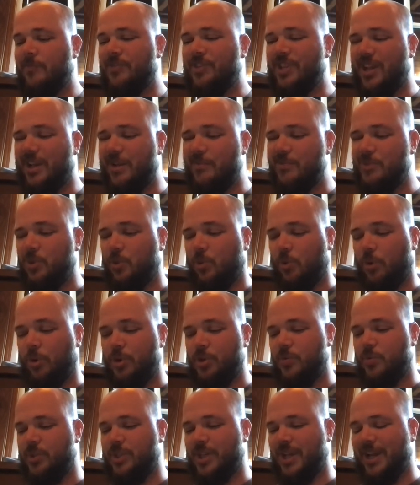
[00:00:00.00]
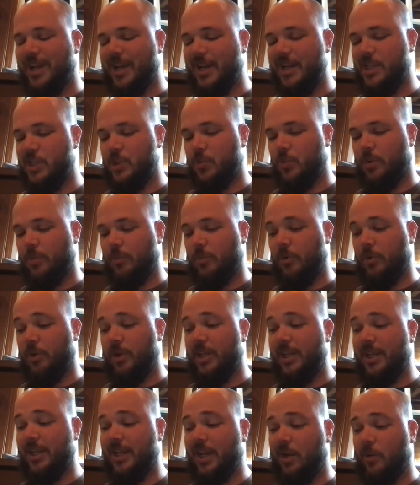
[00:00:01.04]
Tom's horse was a high swimmer, and
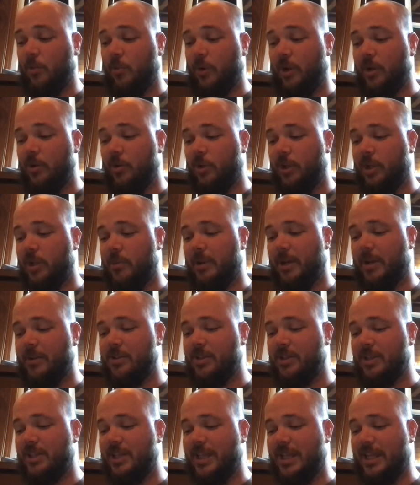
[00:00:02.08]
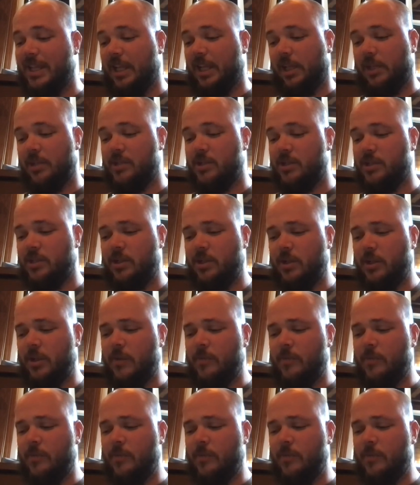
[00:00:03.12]
he got wet only about to the knees.